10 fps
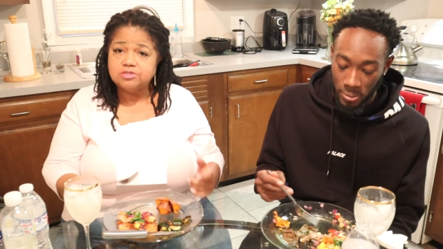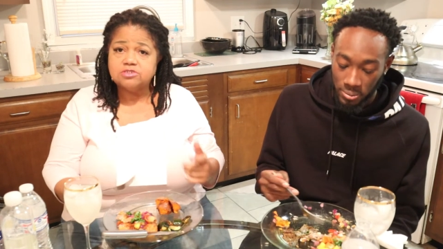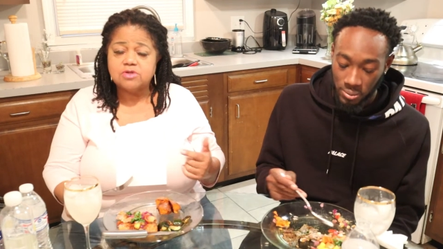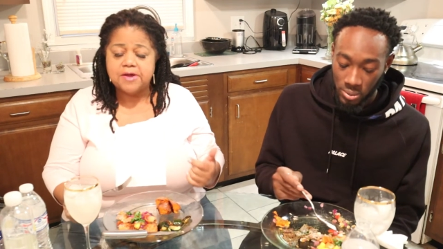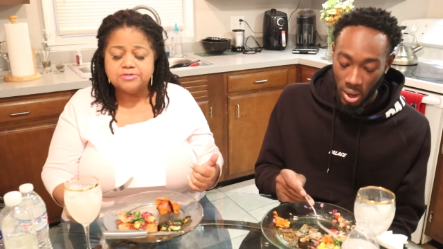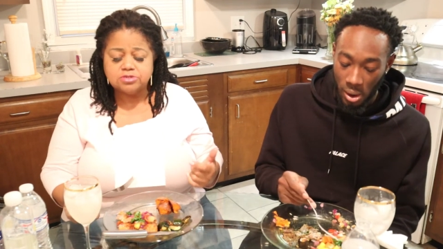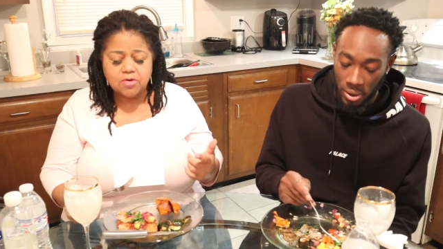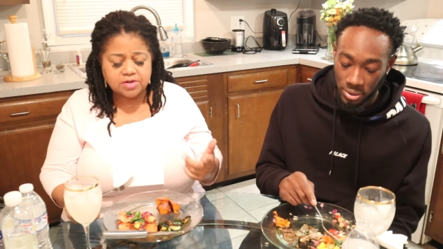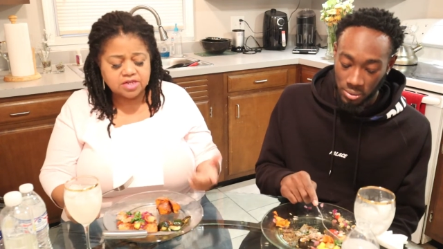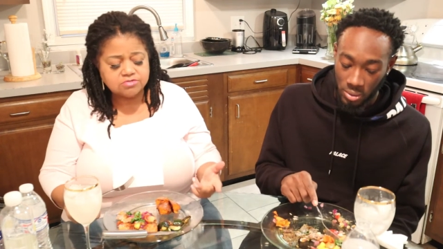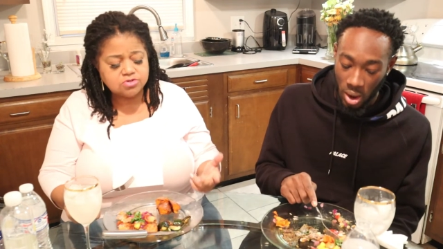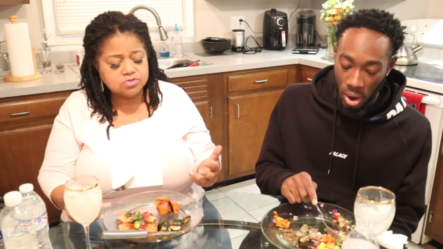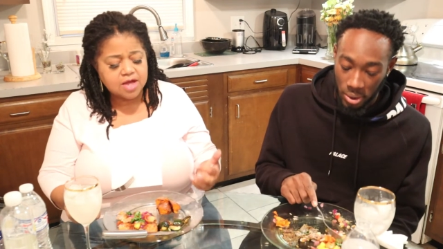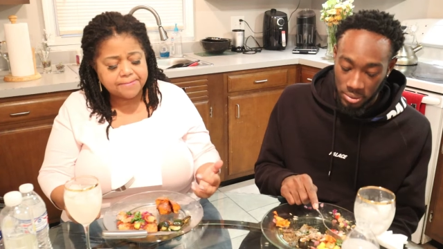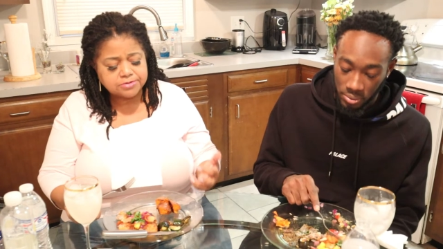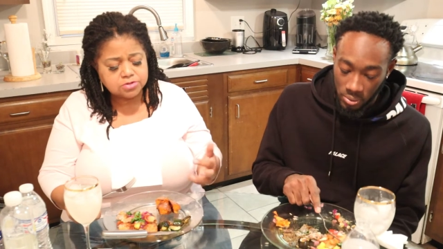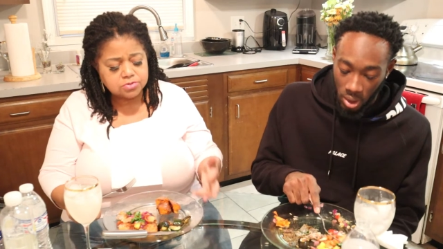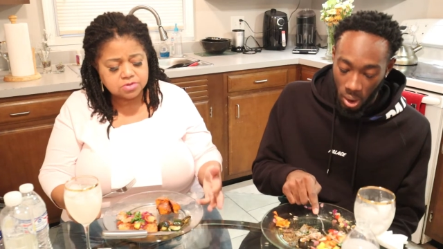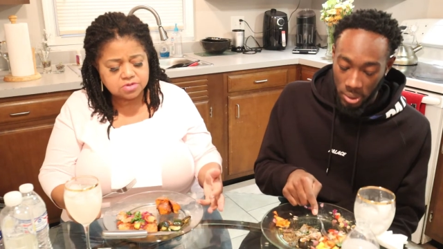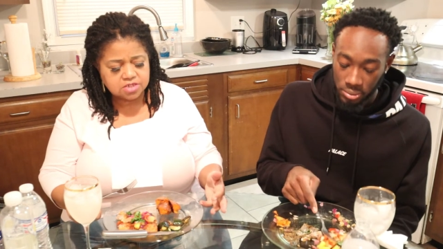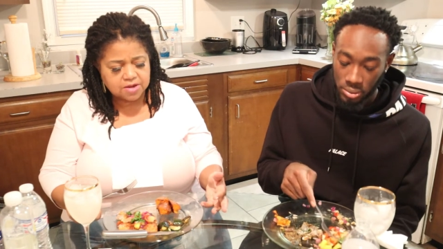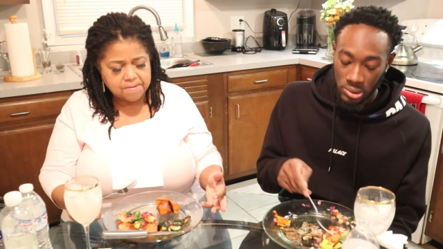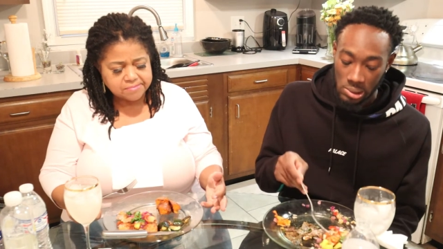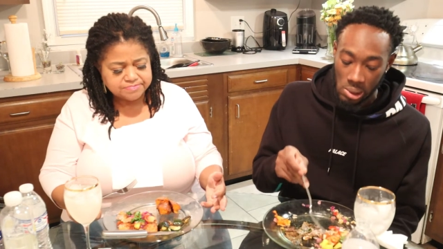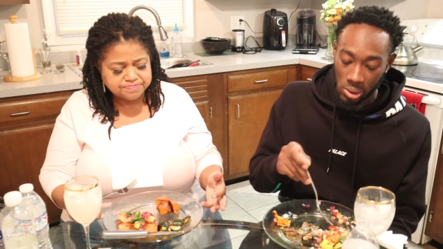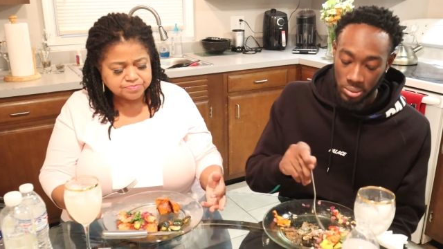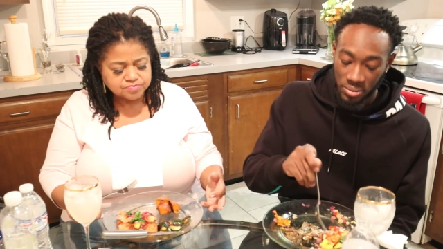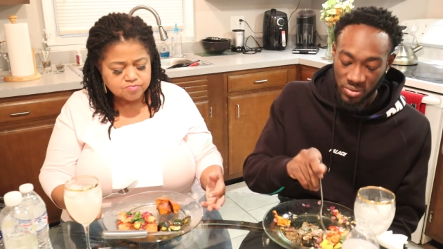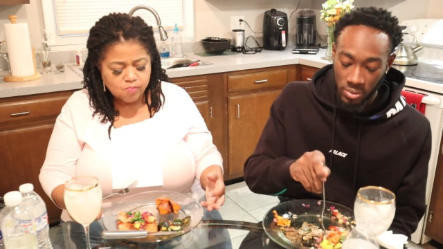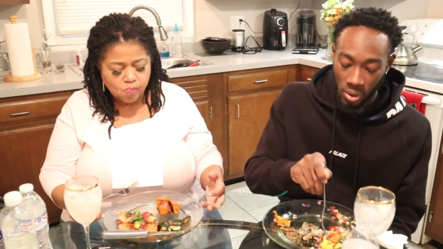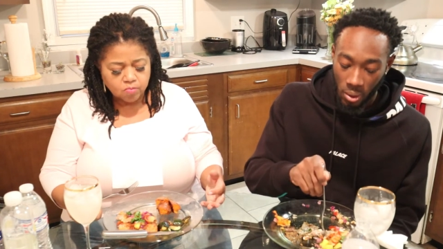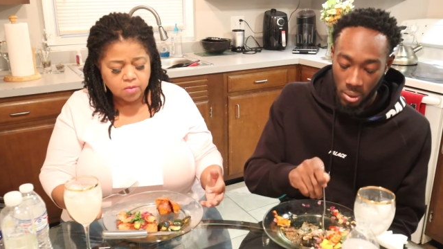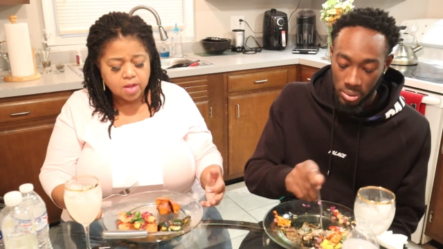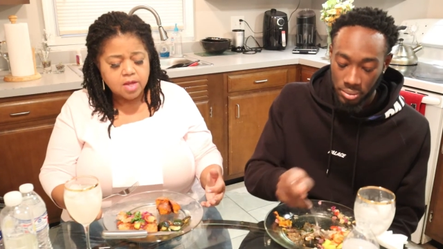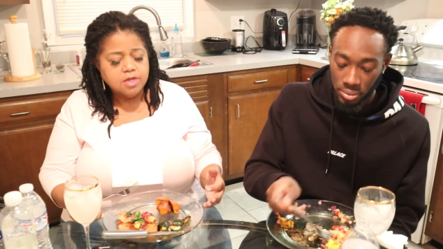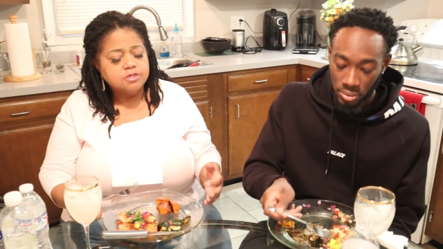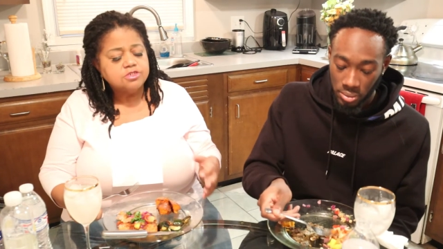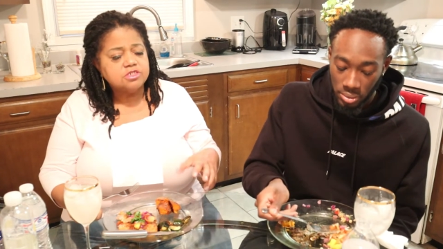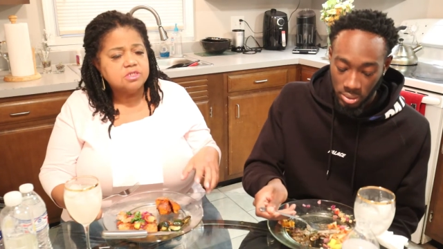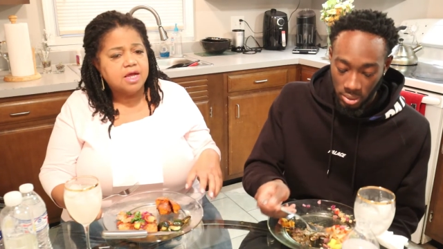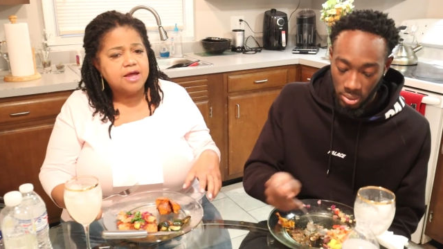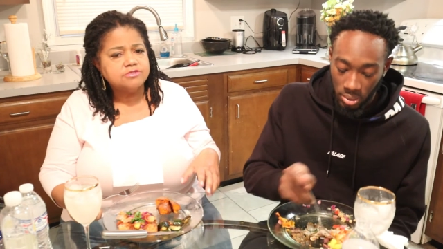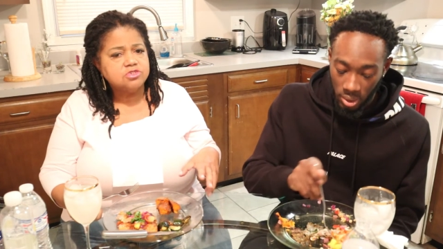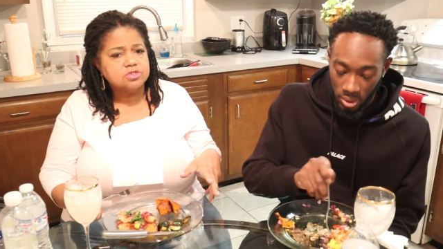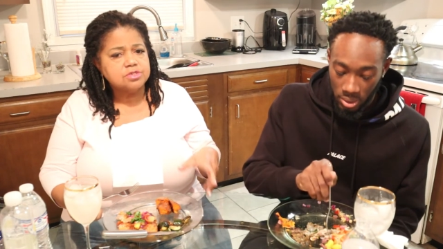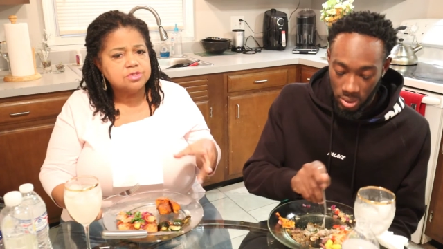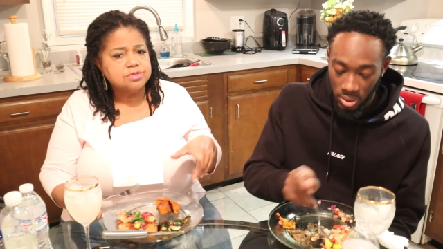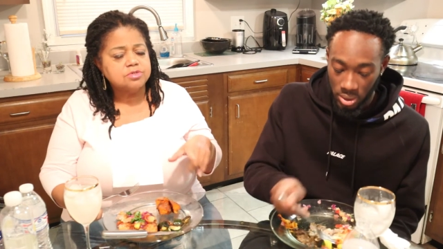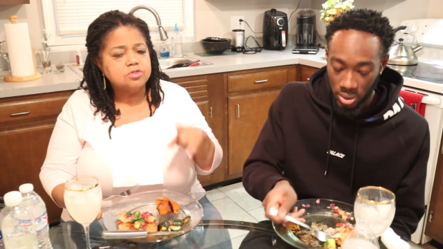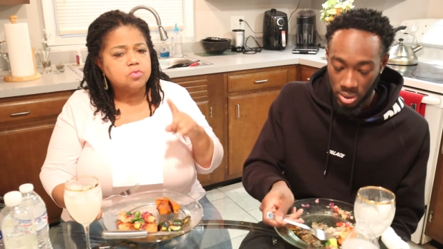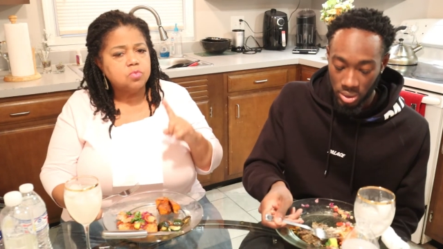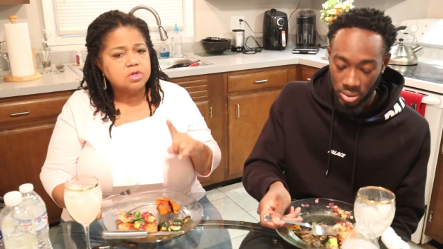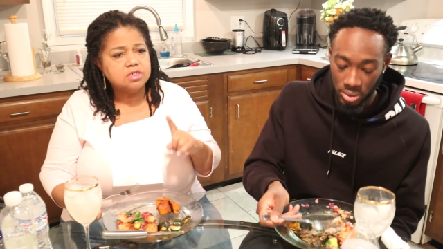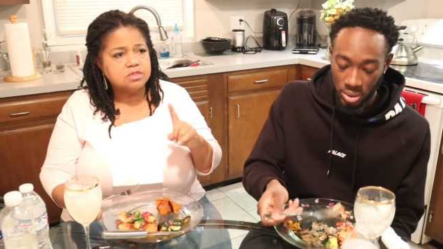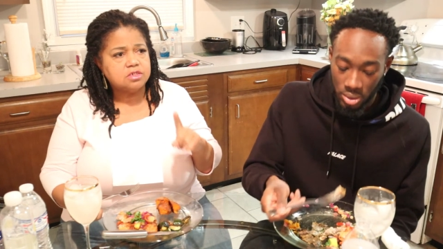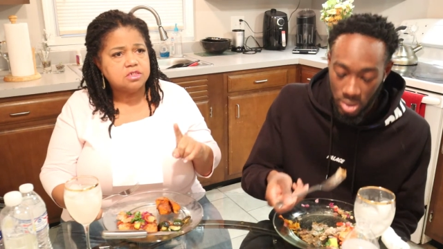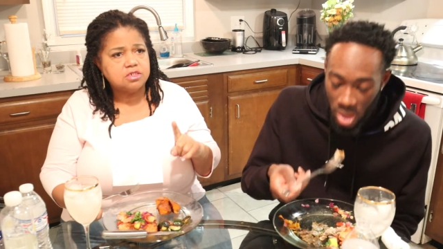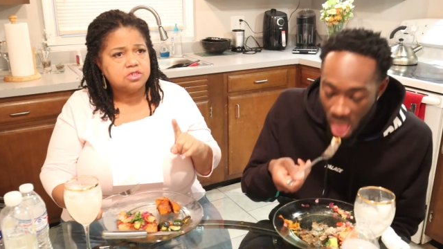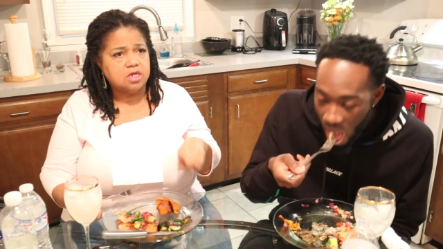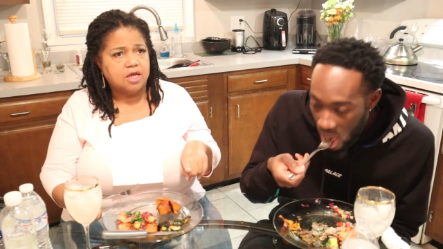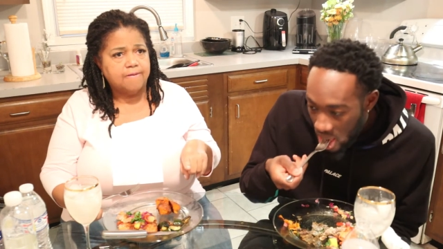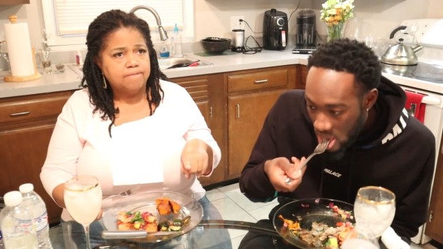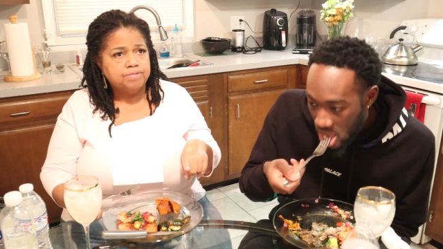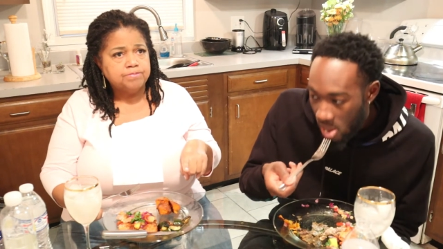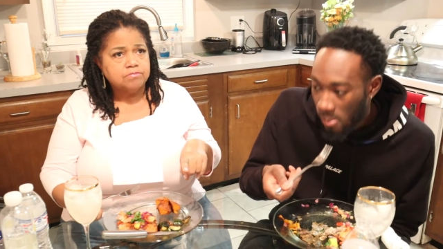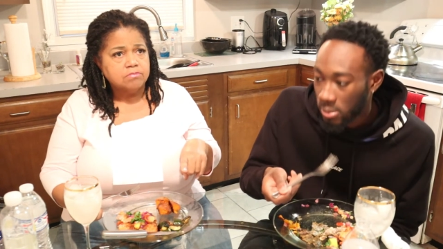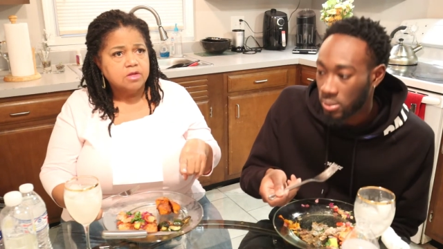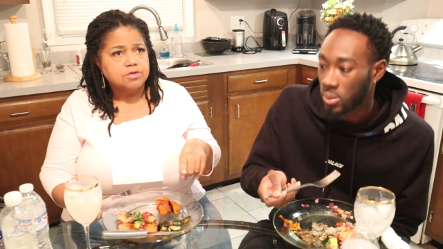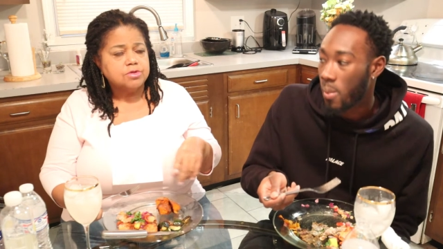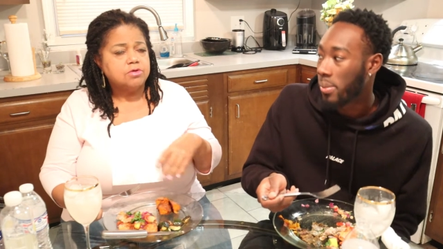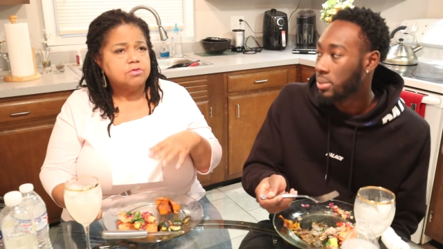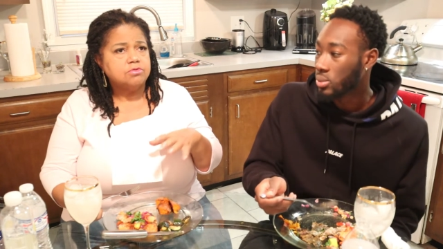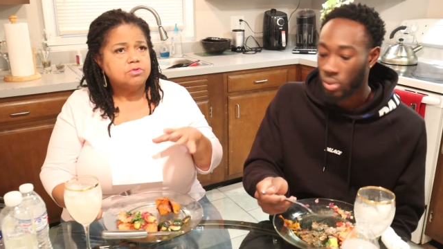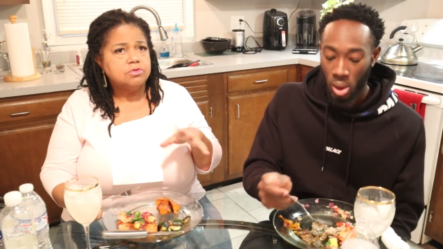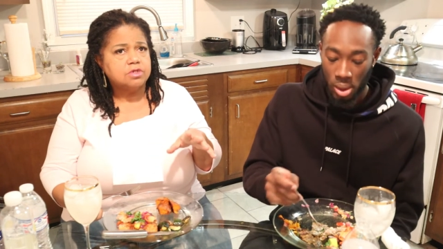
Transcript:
Speaker 1: Okay, so it gives you an opportunity to not just listen to one DJ. So you